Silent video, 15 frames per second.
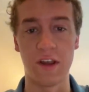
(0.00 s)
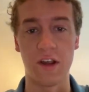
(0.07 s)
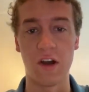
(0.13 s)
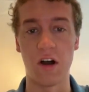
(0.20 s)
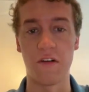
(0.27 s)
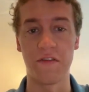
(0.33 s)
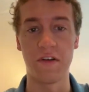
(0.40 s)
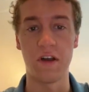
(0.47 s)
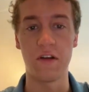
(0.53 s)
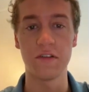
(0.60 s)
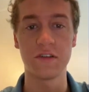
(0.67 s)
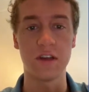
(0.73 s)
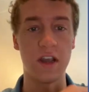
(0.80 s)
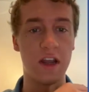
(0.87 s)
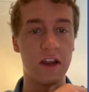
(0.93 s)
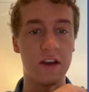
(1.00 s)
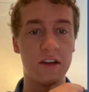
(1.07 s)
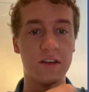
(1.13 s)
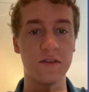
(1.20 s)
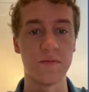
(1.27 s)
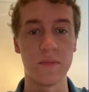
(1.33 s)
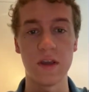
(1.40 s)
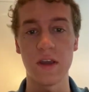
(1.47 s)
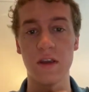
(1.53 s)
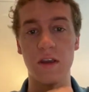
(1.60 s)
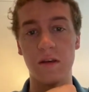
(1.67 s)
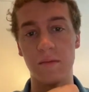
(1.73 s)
Cough Out, and it is me,